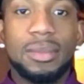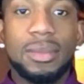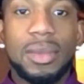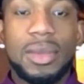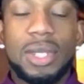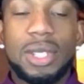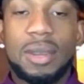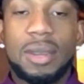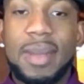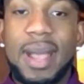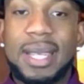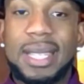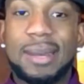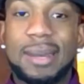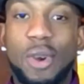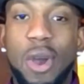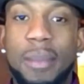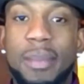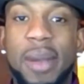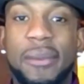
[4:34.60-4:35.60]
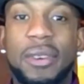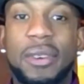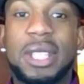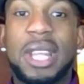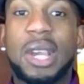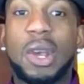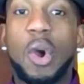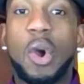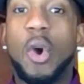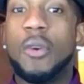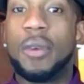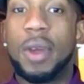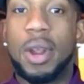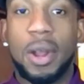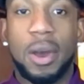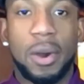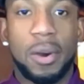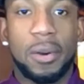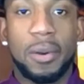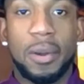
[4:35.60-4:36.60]
So me I said, boy, I'm going to take over
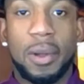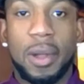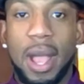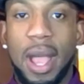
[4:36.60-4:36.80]
now.